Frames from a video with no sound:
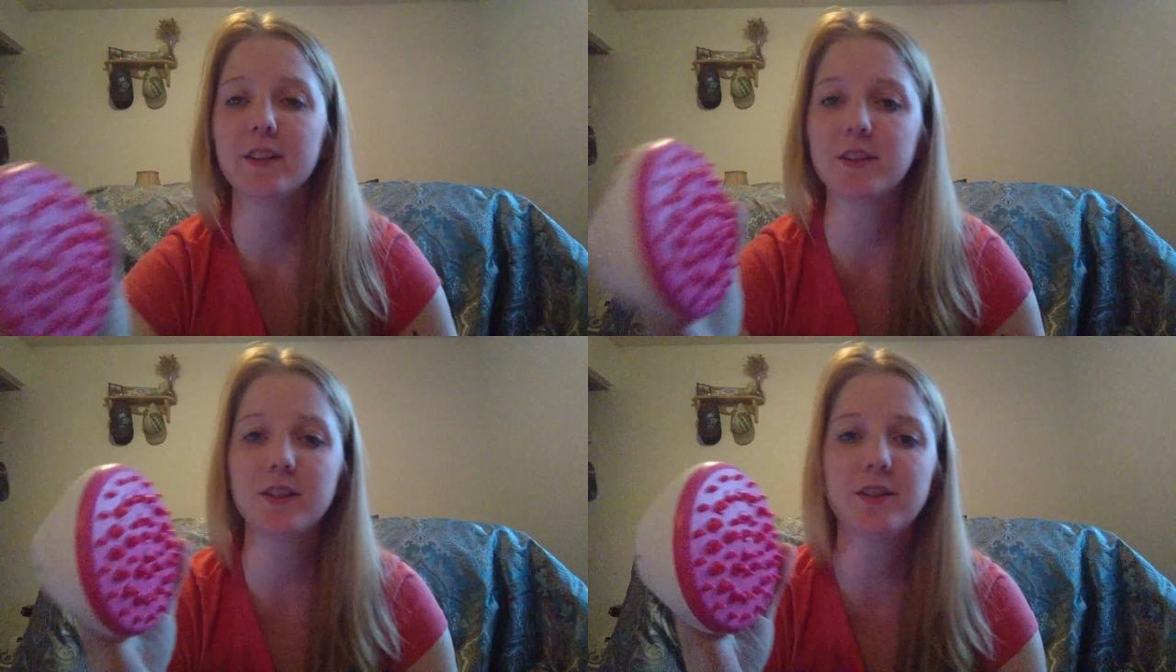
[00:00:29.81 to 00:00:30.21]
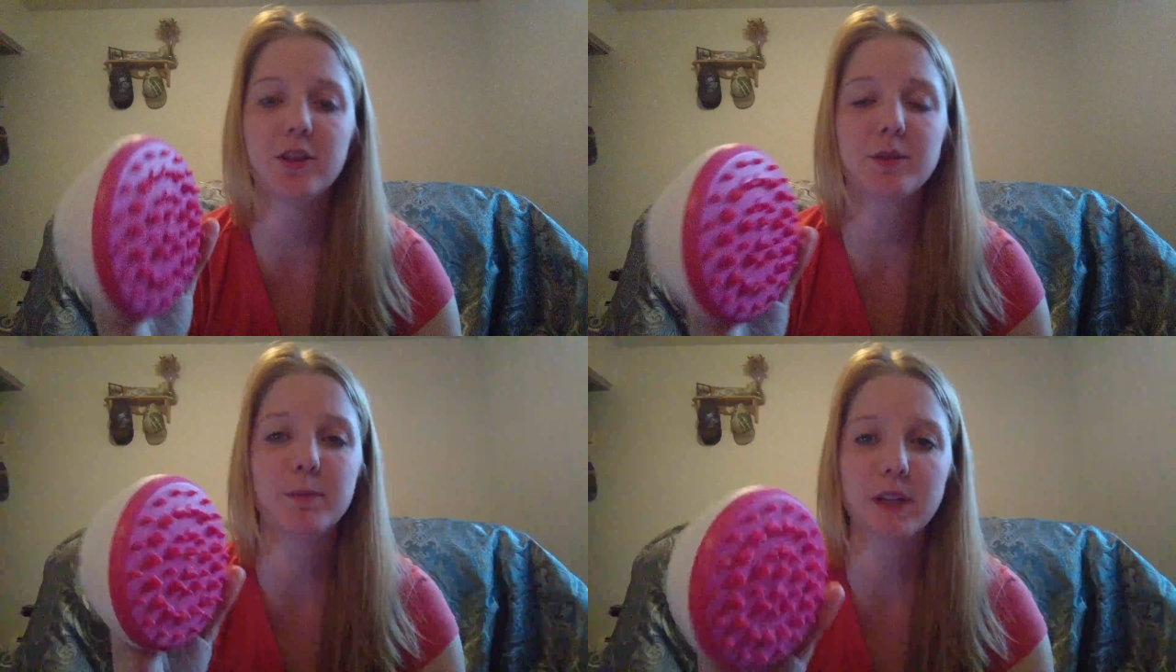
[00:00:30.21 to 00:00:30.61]
This is
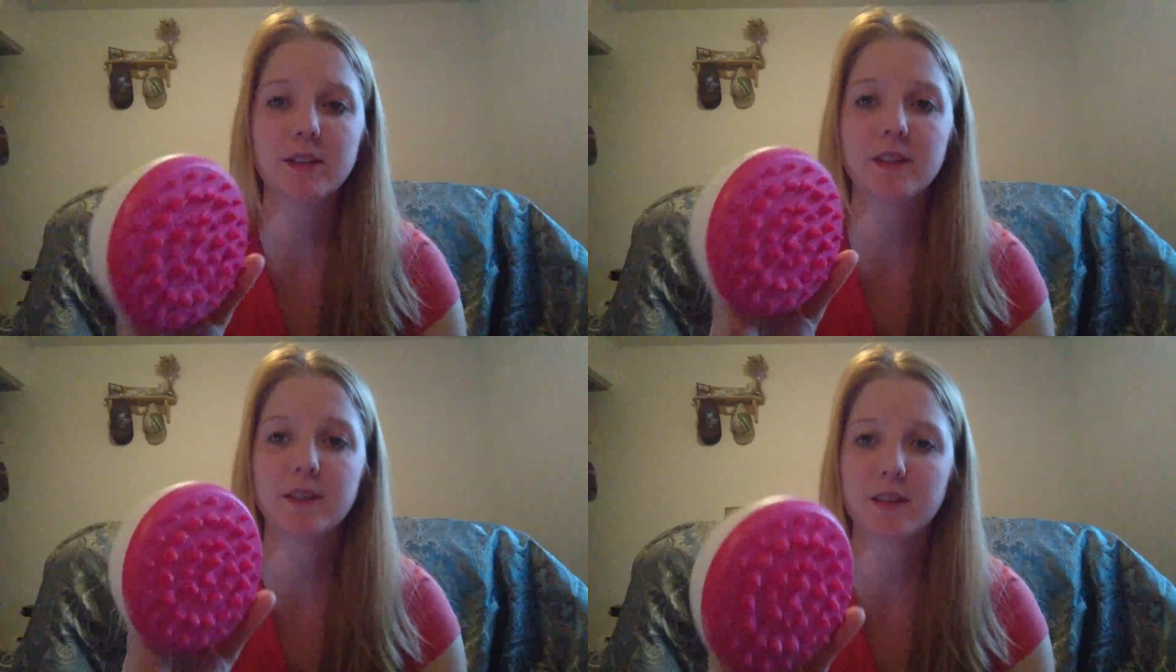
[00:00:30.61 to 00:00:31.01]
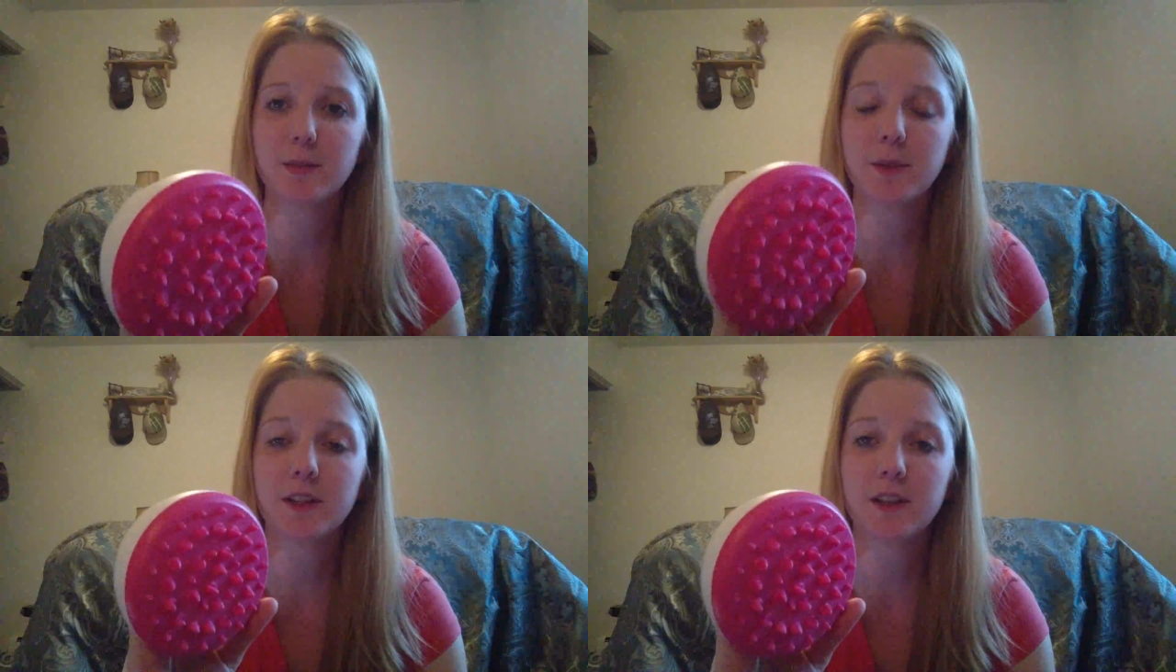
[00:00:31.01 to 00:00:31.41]
just meant to
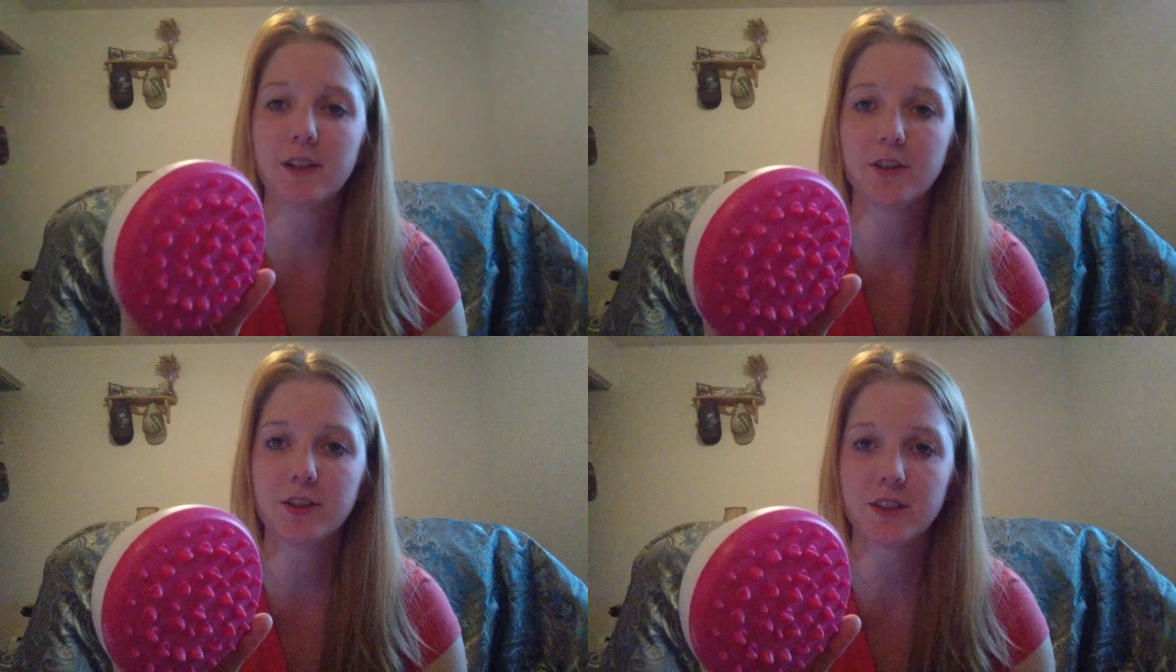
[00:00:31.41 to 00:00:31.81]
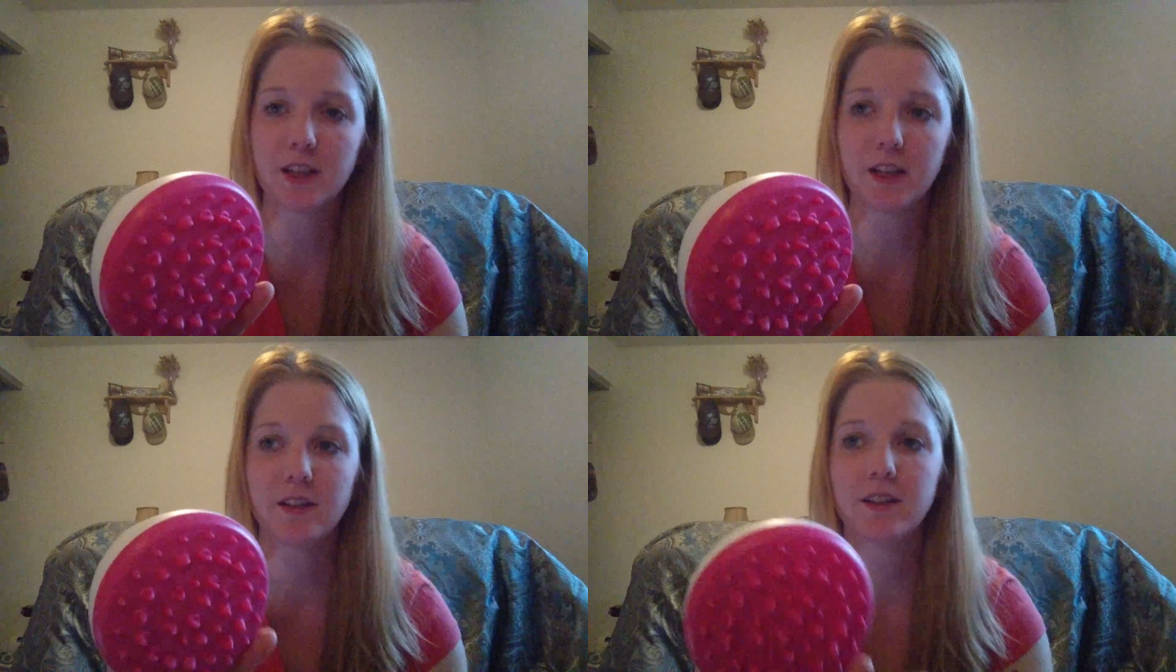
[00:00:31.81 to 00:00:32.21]
stimulate your
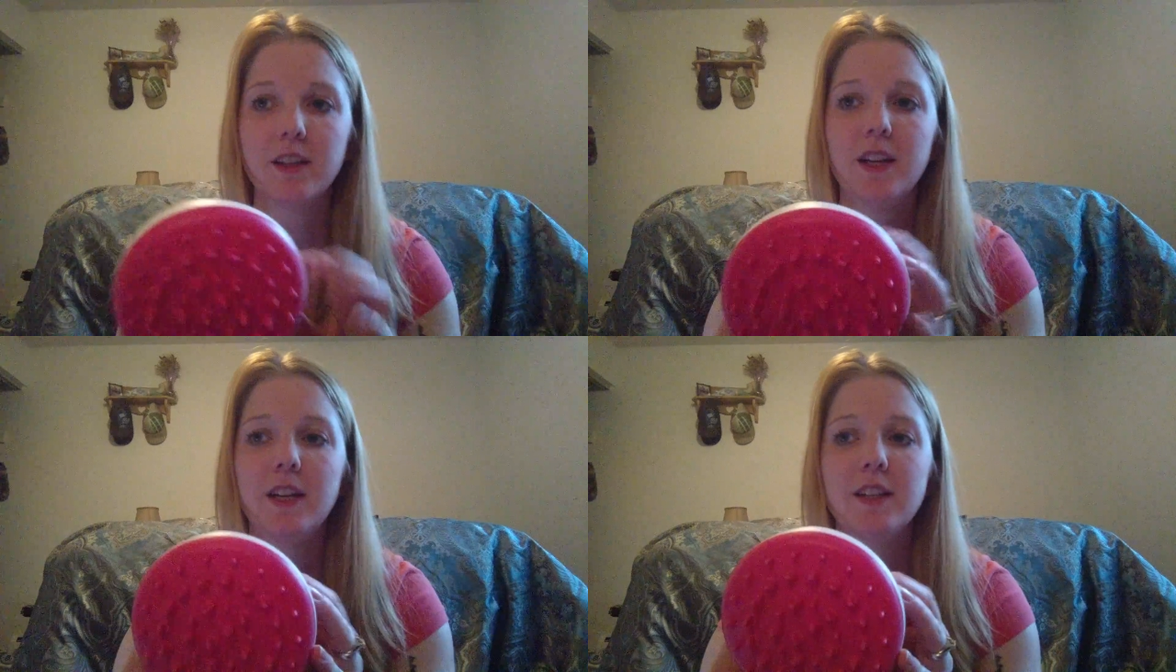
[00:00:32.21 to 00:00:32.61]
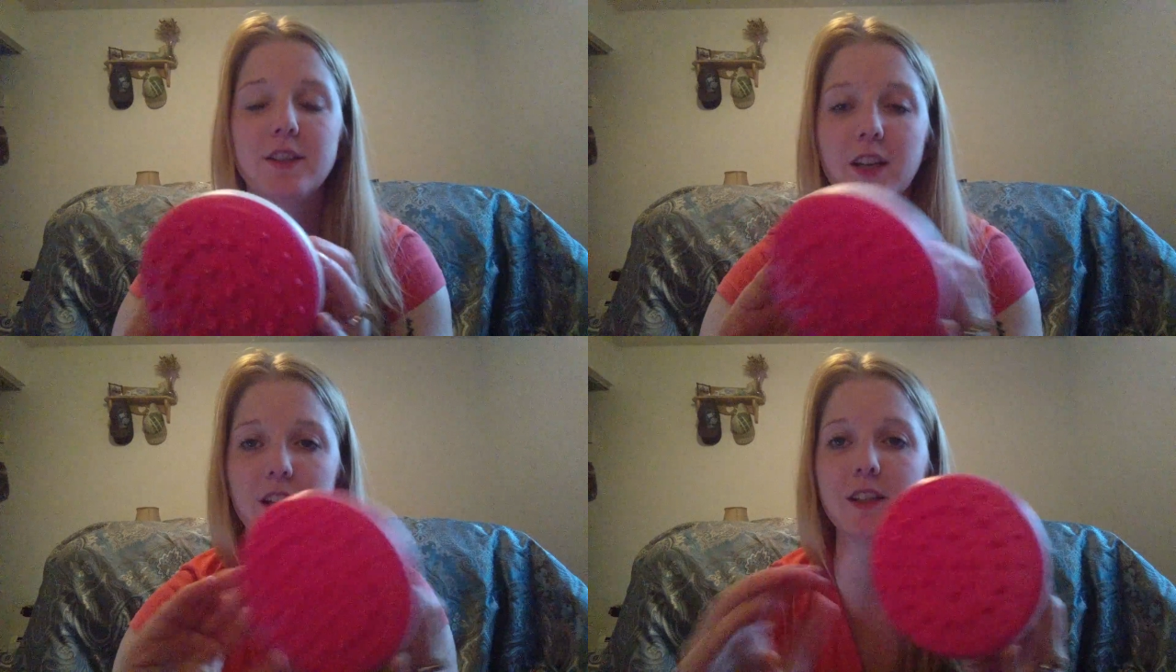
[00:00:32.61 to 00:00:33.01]
skin,
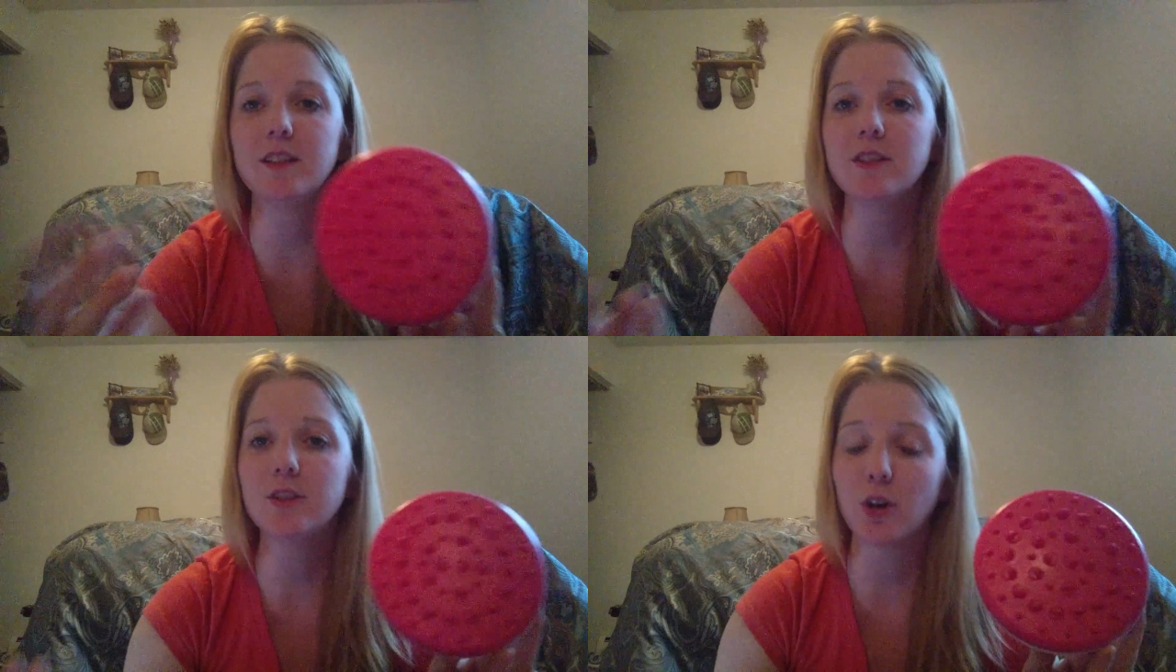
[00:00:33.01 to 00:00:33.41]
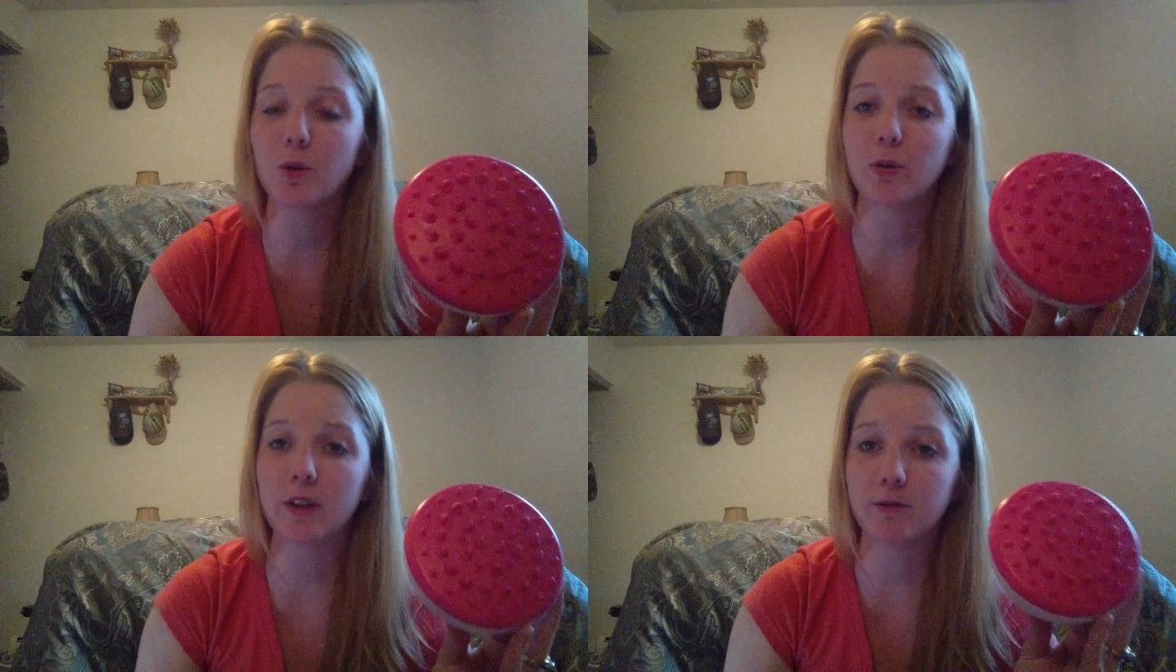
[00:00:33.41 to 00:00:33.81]
tighten,
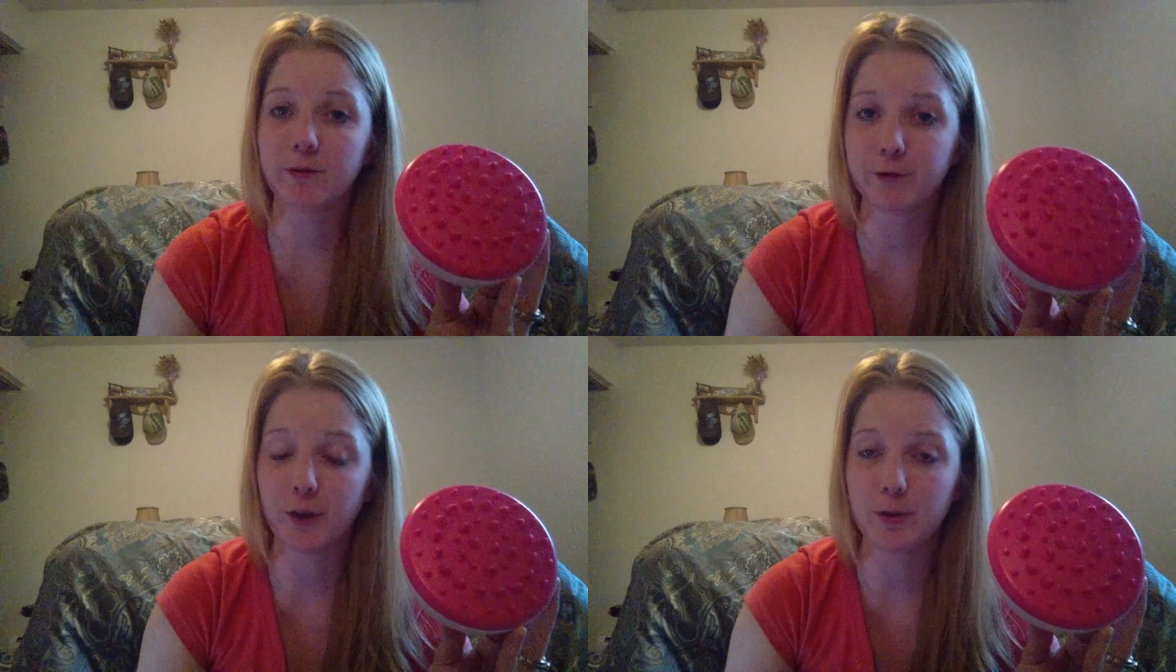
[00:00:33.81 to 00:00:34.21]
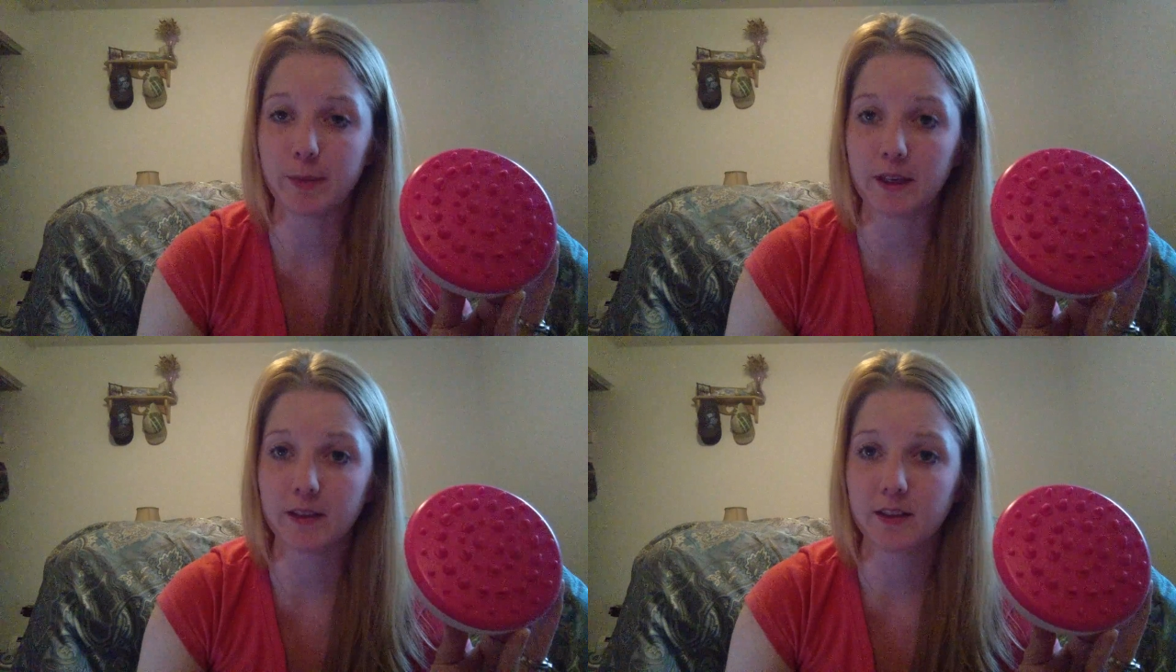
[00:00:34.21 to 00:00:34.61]
tone, and
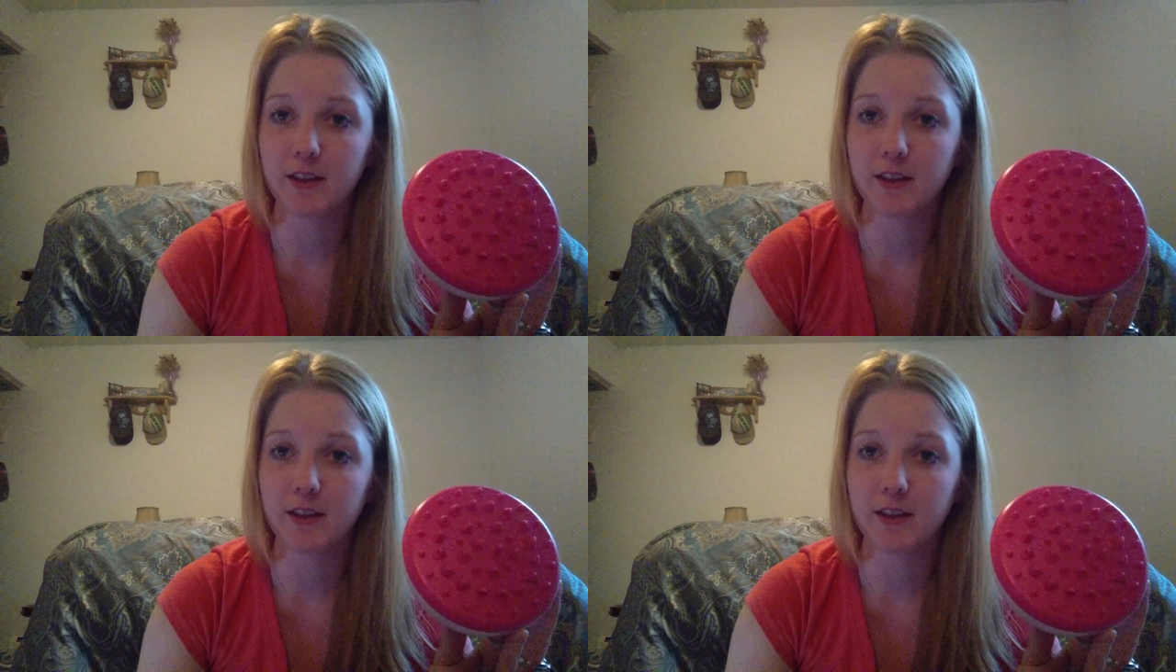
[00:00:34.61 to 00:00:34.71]
firm it,